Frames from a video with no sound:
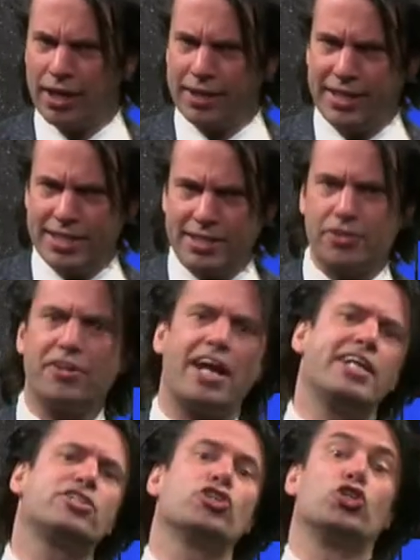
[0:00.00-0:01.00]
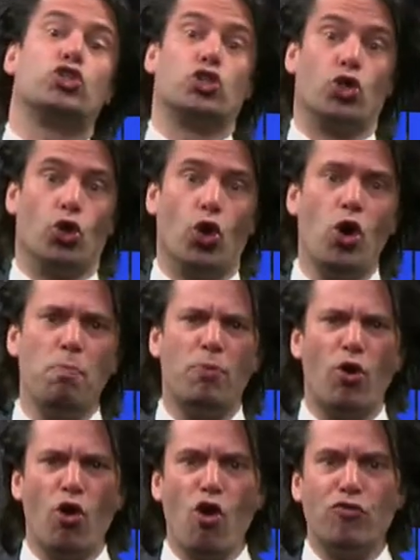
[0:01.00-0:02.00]
This creates a
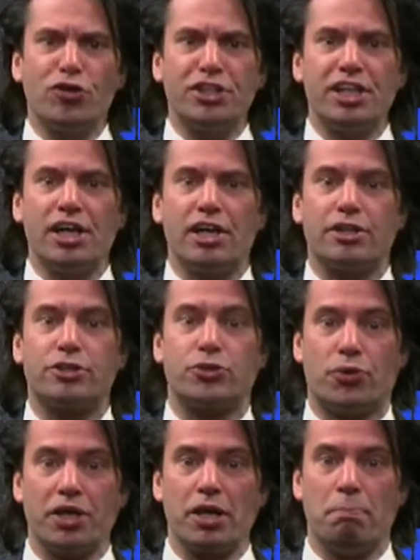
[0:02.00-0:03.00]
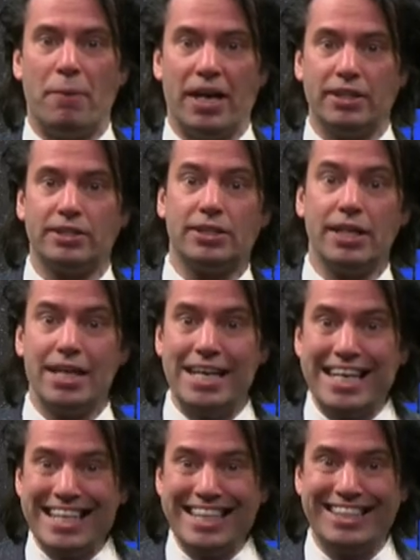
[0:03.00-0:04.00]
slope over the electronic bands
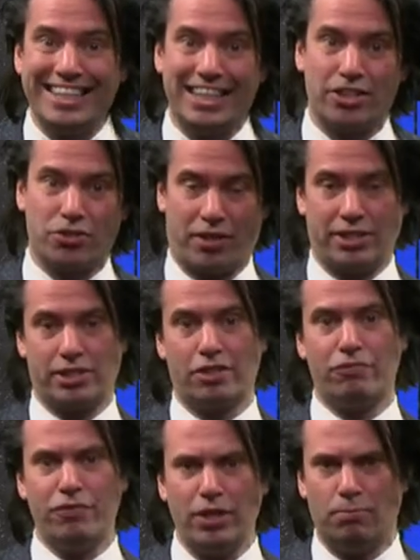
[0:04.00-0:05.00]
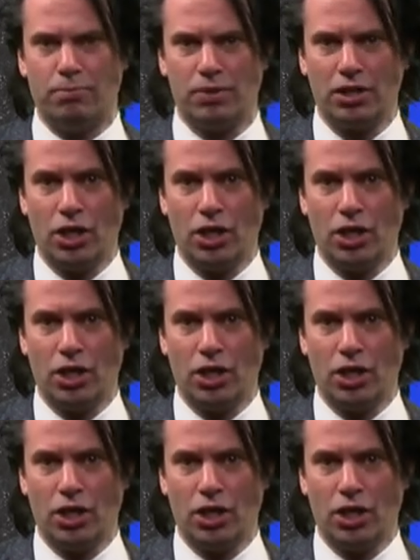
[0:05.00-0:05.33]
in the intrinsic film,